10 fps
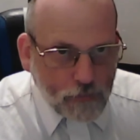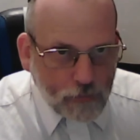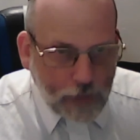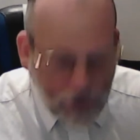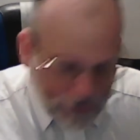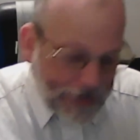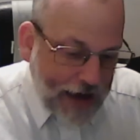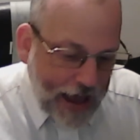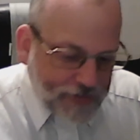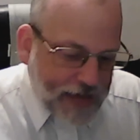You
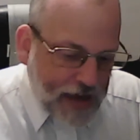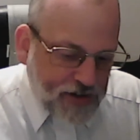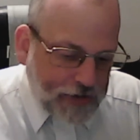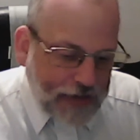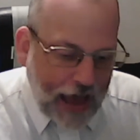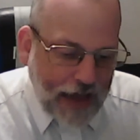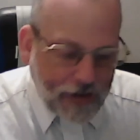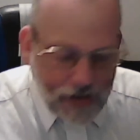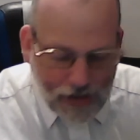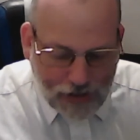deny essentially, like,
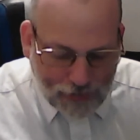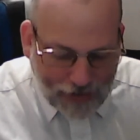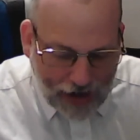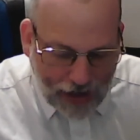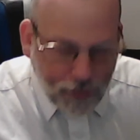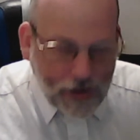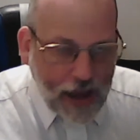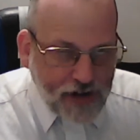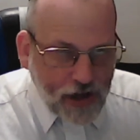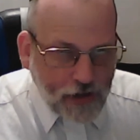you deny
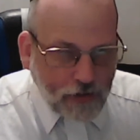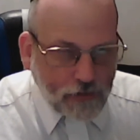creation,